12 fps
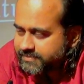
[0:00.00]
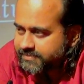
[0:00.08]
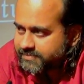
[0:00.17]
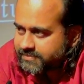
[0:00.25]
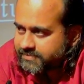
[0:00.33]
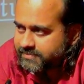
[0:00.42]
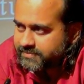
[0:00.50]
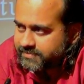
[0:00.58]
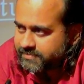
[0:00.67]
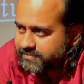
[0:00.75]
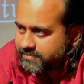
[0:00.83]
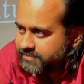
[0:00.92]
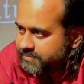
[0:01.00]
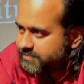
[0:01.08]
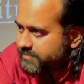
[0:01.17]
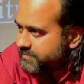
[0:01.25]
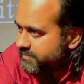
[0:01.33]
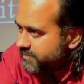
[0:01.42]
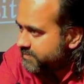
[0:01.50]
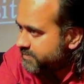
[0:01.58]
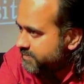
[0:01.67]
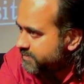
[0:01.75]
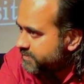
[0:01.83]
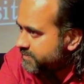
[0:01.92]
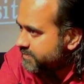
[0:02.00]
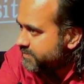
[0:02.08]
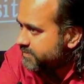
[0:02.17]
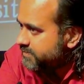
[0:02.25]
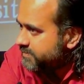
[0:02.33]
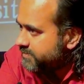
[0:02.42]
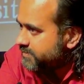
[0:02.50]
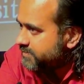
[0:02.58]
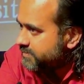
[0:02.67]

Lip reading: most of the time these are the things that people encounter.